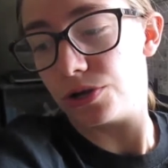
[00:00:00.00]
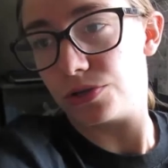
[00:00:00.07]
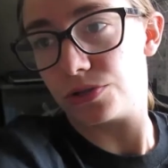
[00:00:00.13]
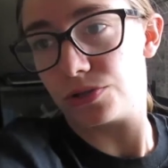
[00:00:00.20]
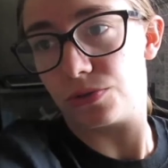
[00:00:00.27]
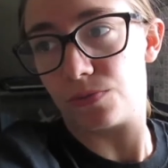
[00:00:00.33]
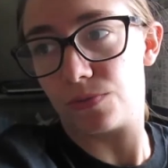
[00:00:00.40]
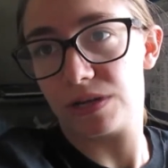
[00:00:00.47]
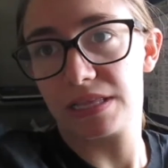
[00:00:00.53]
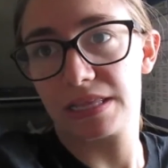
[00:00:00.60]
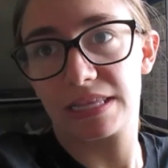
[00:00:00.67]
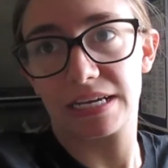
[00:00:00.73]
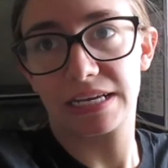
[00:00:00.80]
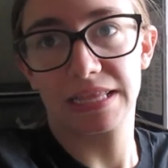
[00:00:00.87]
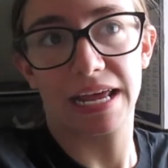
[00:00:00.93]
one
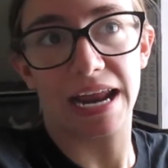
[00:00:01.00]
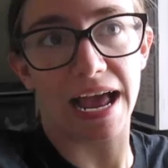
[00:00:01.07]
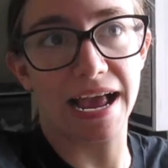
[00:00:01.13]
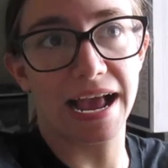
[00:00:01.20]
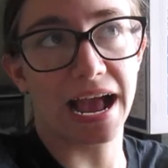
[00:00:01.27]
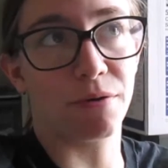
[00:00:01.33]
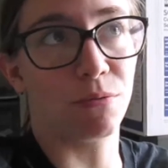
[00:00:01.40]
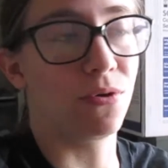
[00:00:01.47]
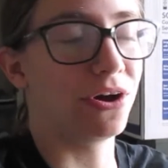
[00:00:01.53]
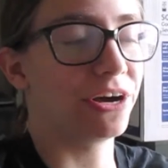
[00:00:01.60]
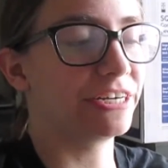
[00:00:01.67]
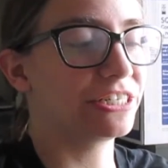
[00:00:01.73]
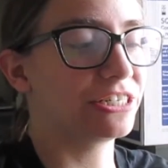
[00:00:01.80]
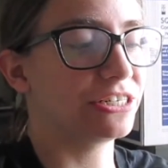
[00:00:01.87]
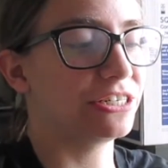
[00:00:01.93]
thing that I
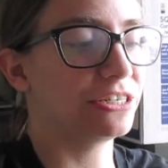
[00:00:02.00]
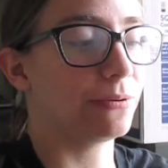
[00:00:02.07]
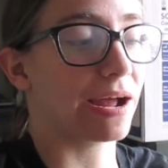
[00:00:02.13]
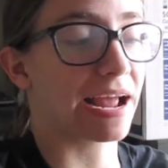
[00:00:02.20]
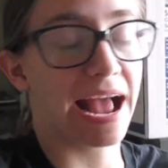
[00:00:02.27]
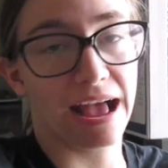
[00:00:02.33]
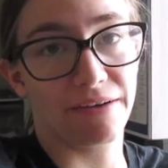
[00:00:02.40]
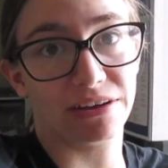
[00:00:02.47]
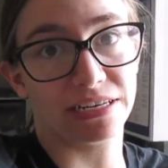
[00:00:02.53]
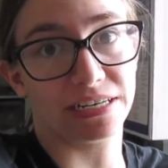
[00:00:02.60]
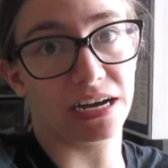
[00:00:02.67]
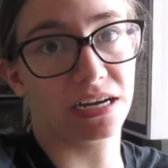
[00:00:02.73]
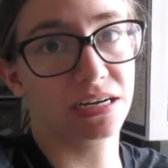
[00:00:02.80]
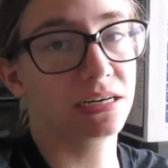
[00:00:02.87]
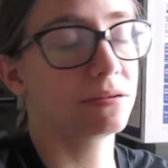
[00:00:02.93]
wanted to do, I haven't
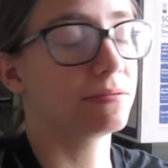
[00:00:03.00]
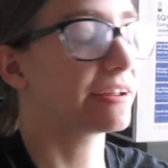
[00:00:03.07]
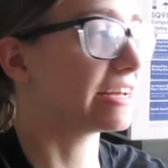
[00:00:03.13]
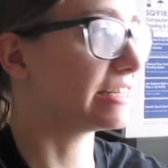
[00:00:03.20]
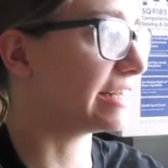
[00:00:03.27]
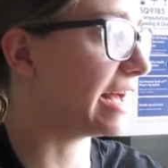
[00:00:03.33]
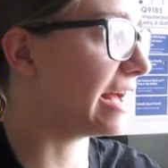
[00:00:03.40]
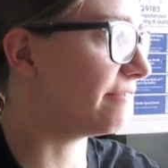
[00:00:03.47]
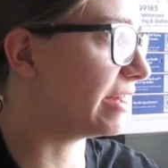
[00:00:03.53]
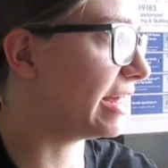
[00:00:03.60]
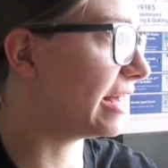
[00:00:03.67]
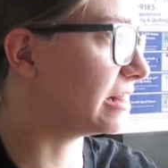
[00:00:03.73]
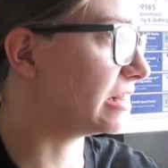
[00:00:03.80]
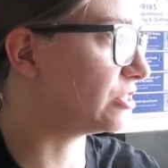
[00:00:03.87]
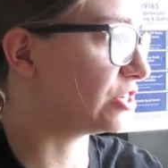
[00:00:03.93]
done because I haven't
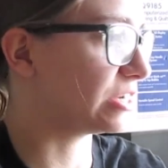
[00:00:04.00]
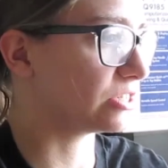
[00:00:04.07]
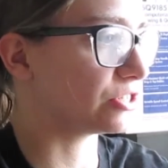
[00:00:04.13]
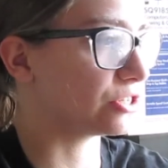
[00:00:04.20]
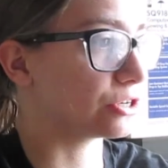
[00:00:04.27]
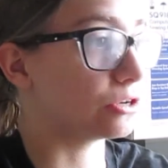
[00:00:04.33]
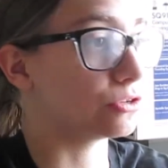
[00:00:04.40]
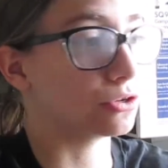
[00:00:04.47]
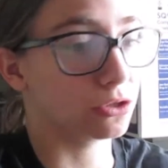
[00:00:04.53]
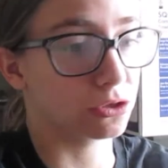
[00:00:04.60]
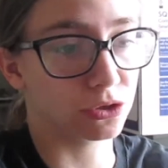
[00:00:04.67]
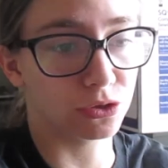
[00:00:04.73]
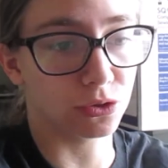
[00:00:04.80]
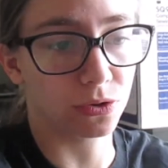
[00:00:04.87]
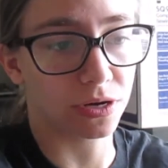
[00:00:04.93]
had the chance to go to the
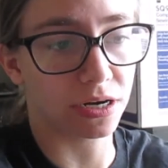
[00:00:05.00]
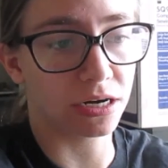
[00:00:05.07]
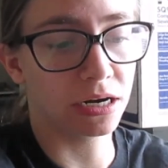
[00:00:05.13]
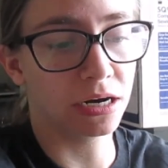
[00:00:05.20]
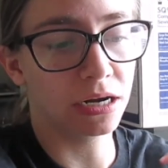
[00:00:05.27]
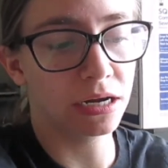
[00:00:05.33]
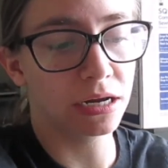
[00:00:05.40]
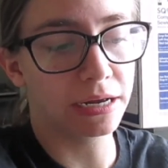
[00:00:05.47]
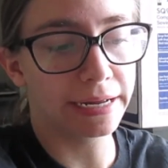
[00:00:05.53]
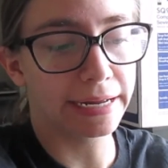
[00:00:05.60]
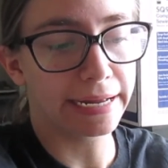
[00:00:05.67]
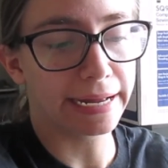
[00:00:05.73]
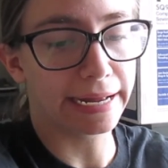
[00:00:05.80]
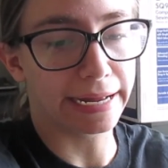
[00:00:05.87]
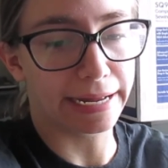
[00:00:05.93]
store.
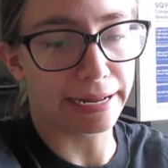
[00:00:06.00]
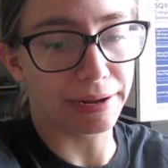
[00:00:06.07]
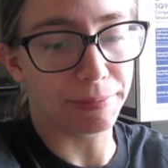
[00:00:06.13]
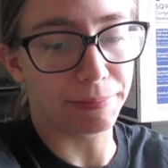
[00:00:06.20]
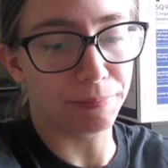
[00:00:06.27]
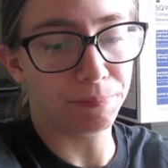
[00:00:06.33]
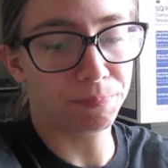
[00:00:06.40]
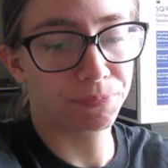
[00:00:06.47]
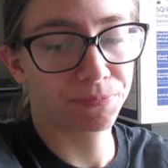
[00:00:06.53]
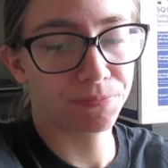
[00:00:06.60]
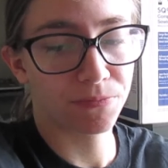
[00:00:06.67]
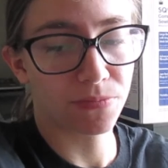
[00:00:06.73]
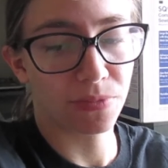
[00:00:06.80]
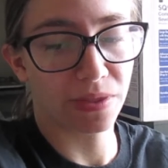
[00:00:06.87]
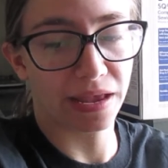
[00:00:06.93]
And
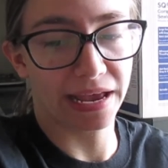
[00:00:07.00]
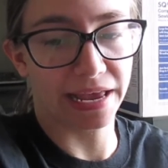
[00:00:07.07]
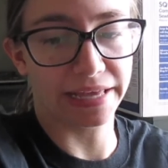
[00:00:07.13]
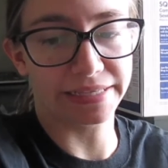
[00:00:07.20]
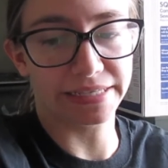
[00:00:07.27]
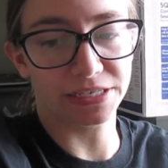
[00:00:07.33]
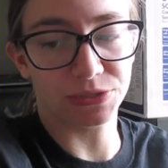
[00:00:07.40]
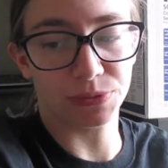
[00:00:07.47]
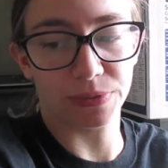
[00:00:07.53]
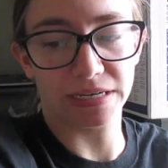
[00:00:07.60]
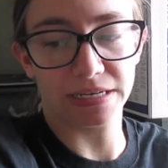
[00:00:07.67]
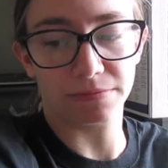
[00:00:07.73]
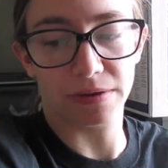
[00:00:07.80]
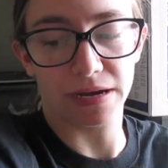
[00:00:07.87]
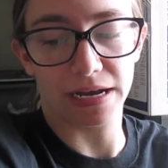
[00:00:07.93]
this
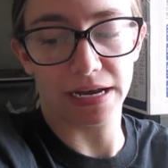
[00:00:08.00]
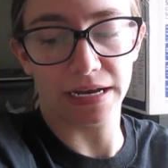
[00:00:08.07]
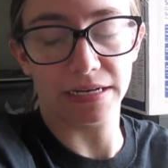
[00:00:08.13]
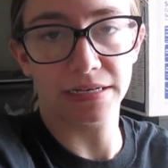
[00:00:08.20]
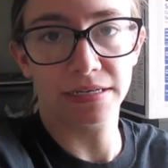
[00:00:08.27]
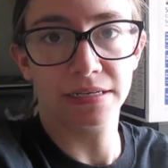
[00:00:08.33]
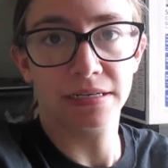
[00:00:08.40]
week my